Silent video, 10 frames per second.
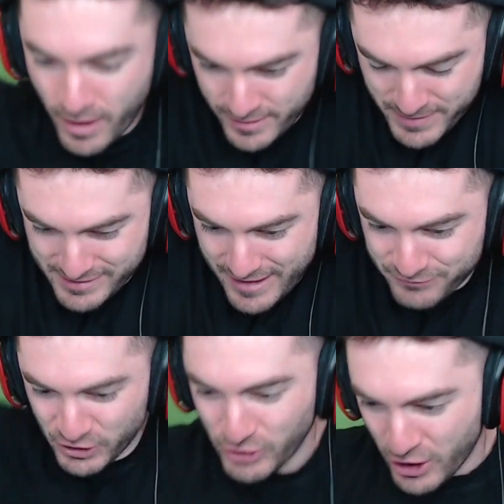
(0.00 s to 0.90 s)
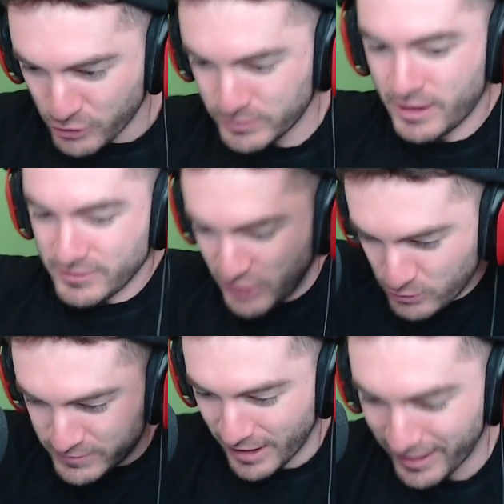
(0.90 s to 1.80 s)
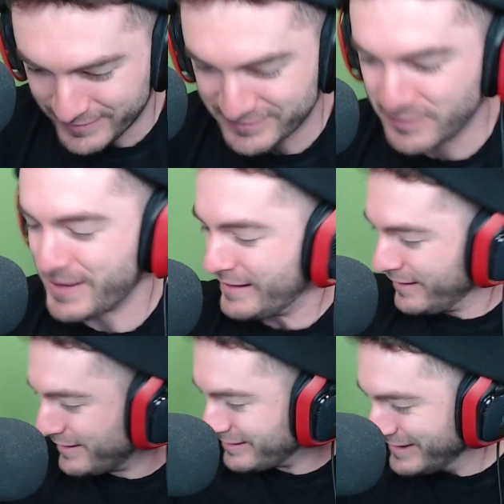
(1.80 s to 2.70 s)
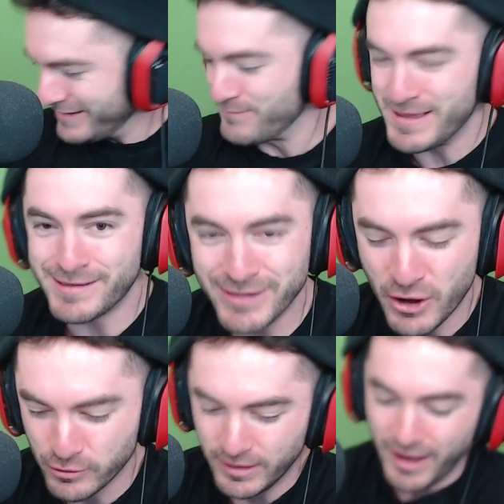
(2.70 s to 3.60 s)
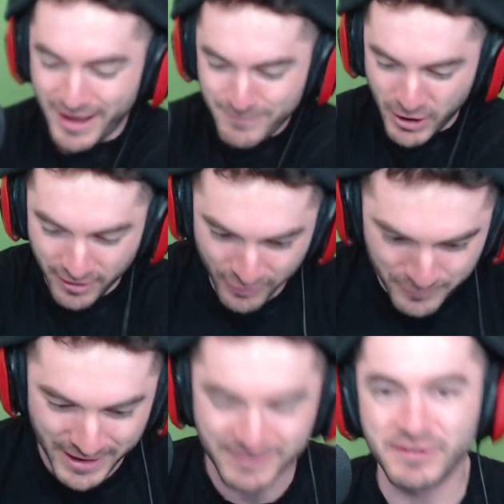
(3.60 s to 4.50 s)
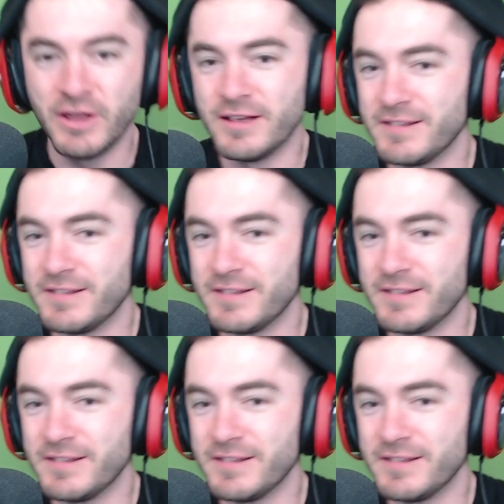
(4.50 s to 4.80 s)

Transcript: want to be left alone. Don't talk to me. Leave me alone. I'm a hermit.